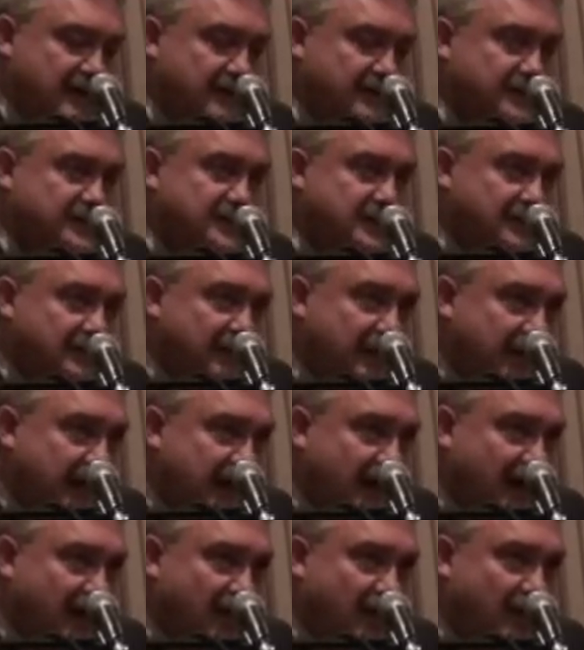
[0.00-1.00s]
So
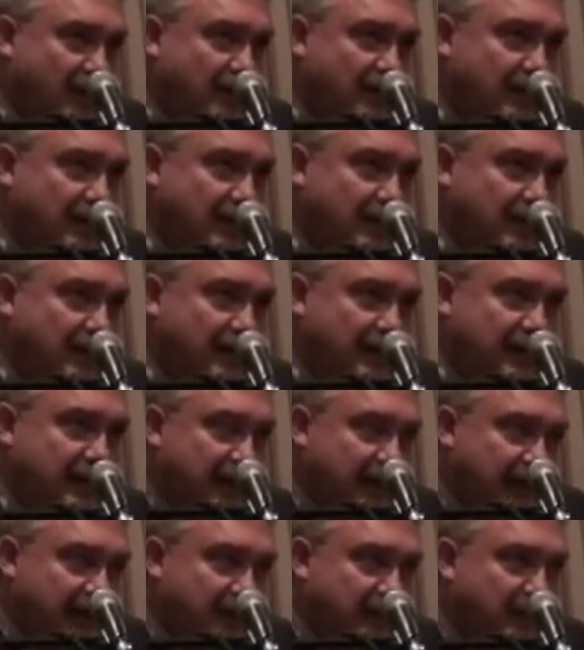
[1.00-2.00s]
now,
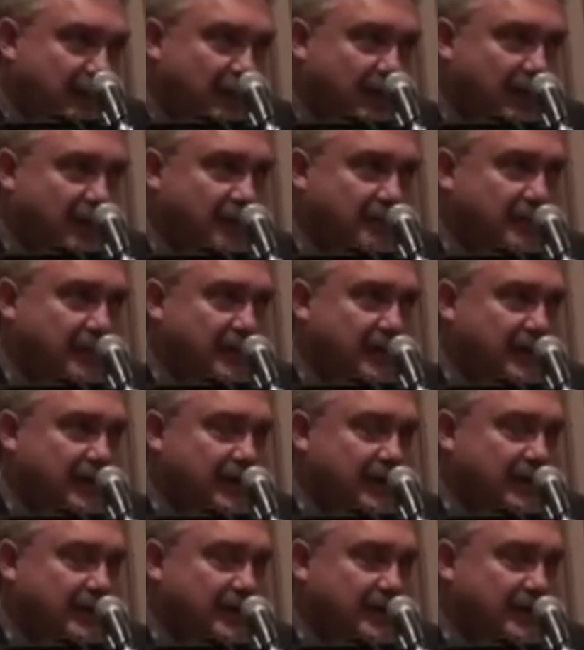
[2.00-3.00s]
in Canmore,
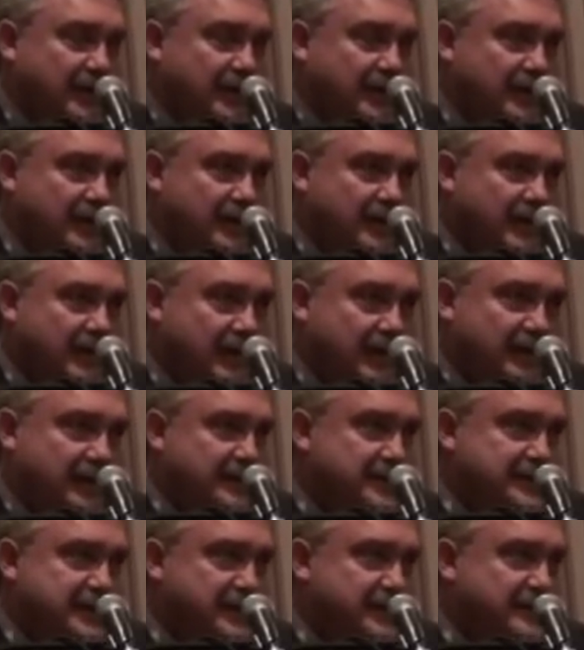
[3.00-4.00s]
Alberta, in
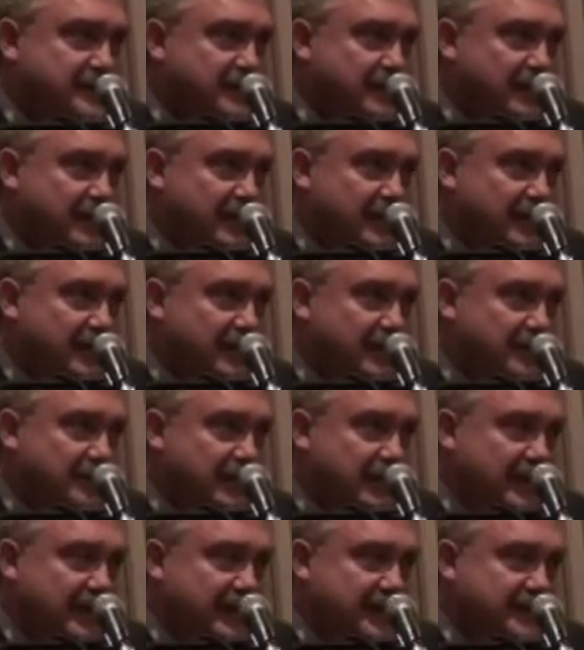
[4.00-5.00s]
this extraordinary
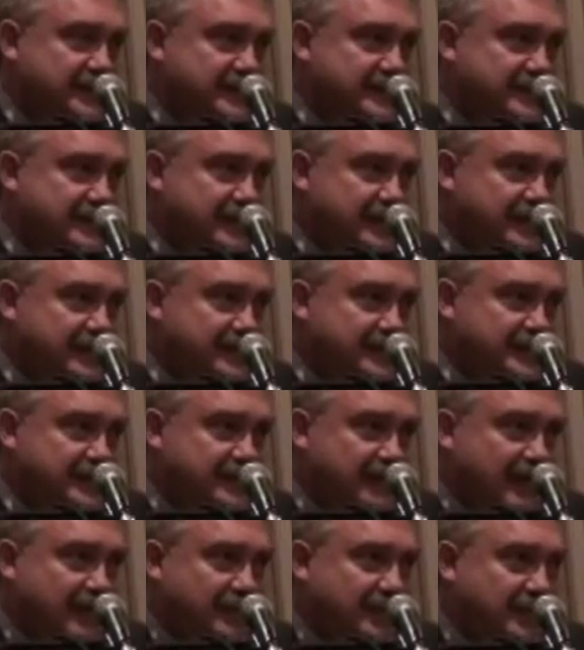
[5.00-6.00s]
place,
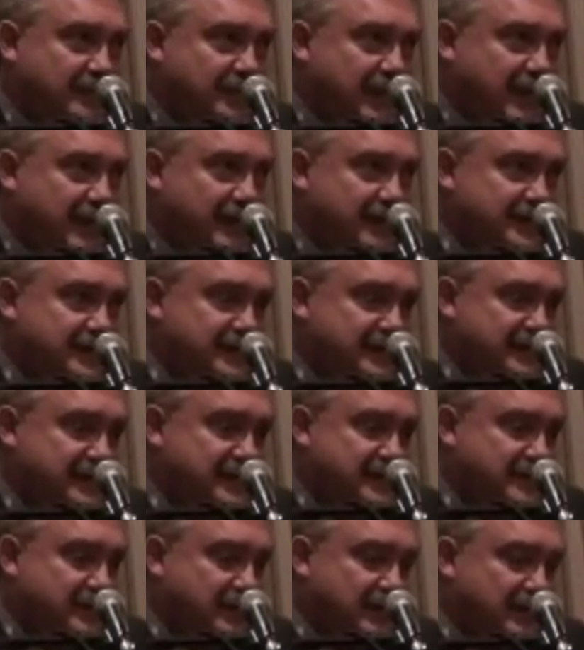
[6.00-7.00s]
surrounded by these
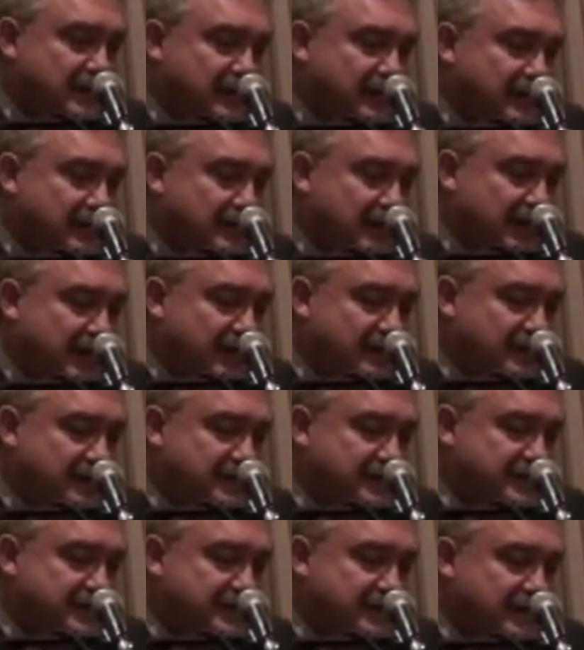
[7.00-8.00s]
extraordinary
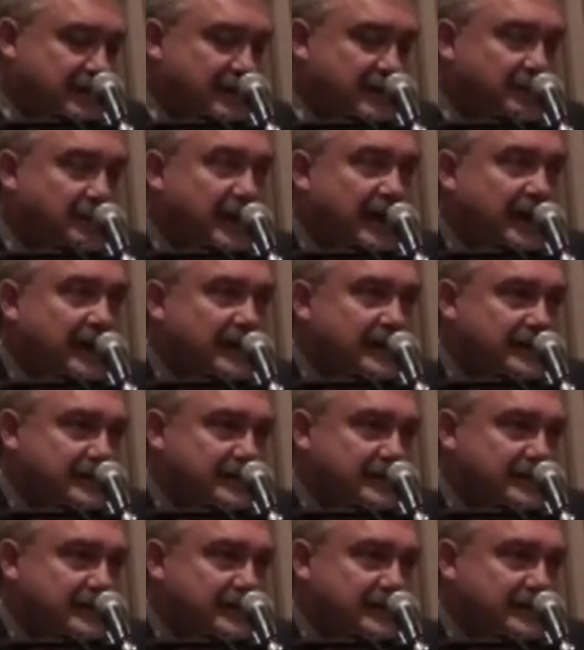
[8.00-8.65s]
mountains, make a